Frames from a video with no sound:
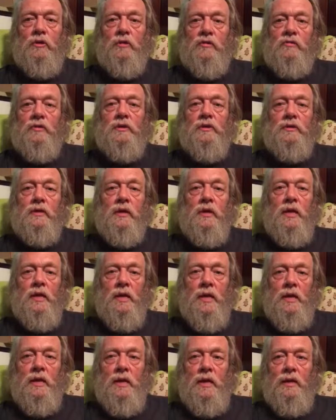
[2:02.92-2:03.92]
don't even
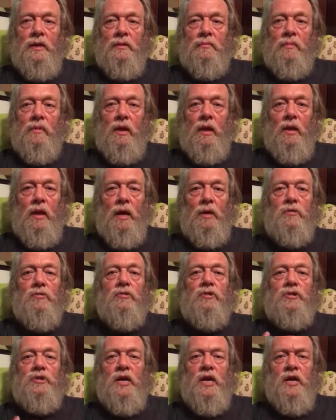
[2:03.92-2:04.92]

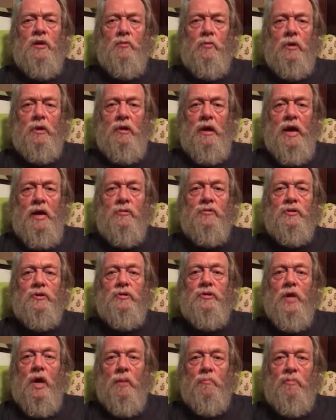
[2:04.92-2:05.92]
understand when our house
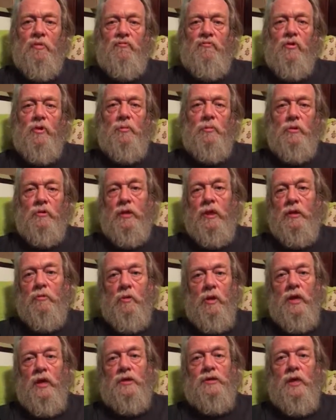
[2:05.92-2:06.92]
is not performing. We think,
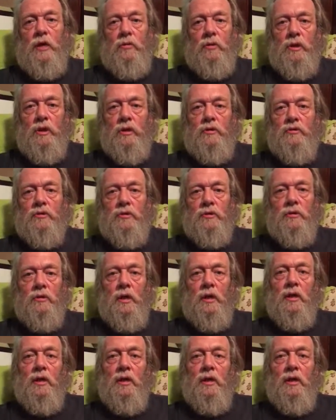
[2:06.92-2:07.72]
well, that's how it is.